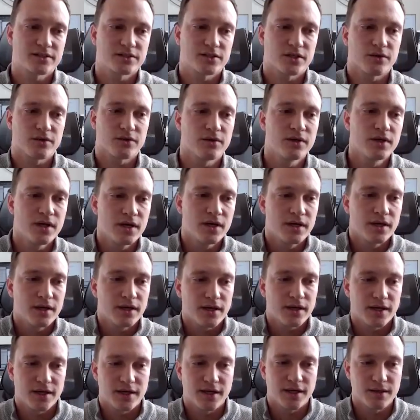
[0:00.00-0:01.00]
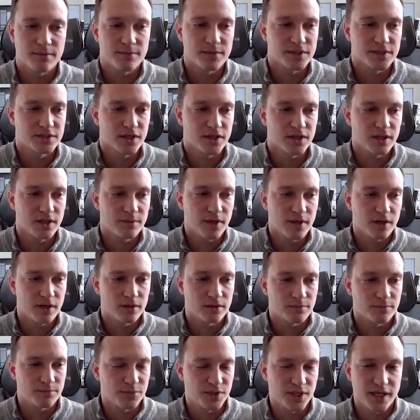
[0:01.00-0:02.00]
So um, it's all
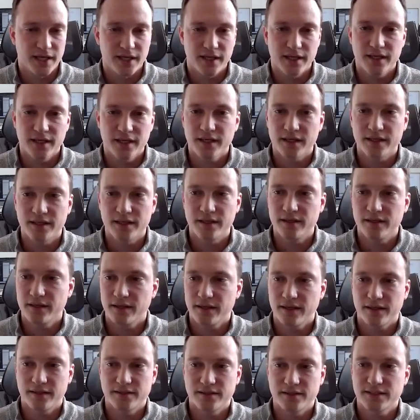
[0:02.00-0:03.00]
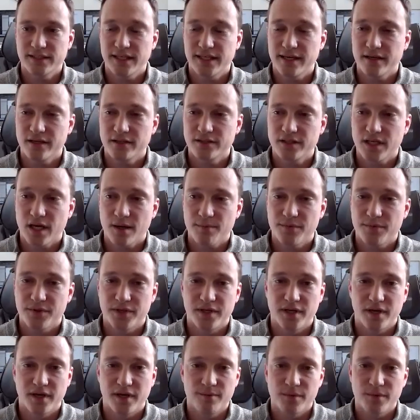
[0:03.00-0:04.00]
about planning and, and staying on top of
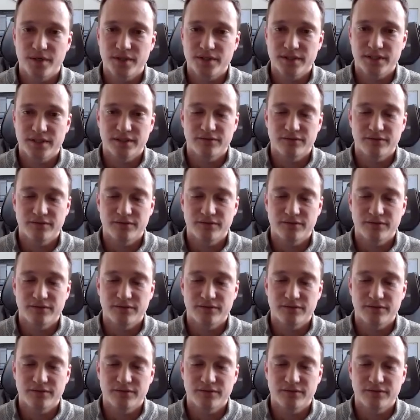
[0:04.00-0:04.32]
the numbers.